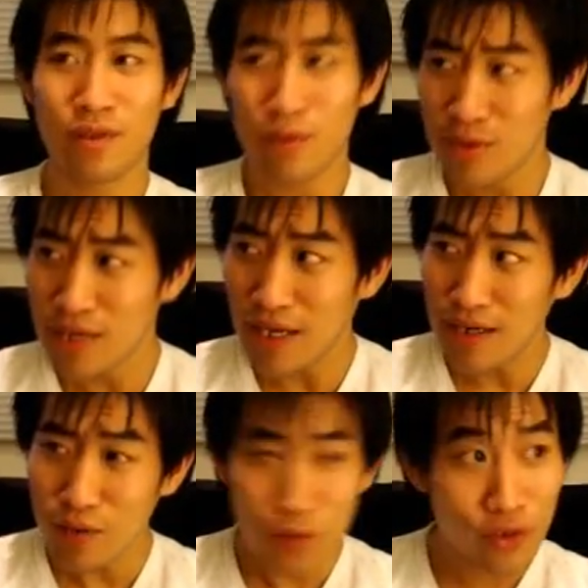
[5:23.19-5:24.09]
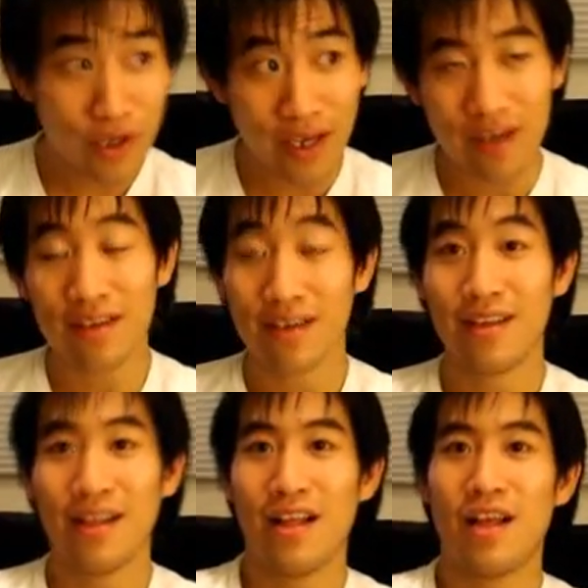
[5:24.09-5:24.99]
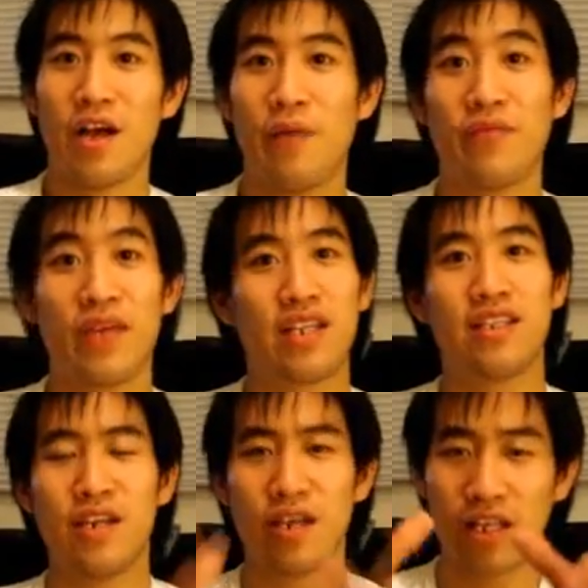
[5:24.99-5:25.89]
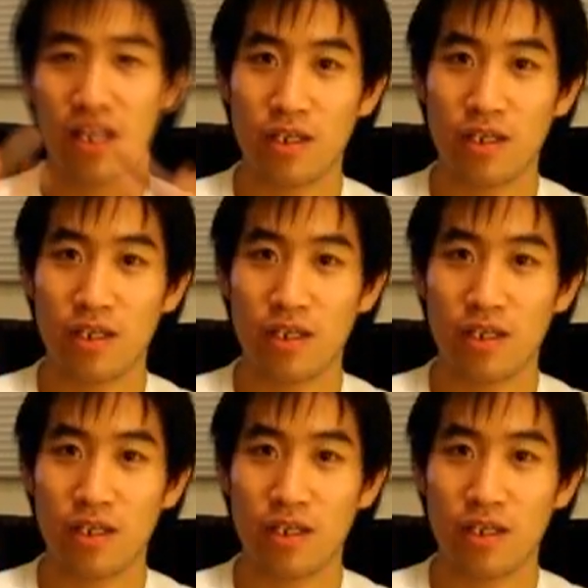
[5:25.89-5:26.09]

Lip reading: Who's that? Who's that?" And you know,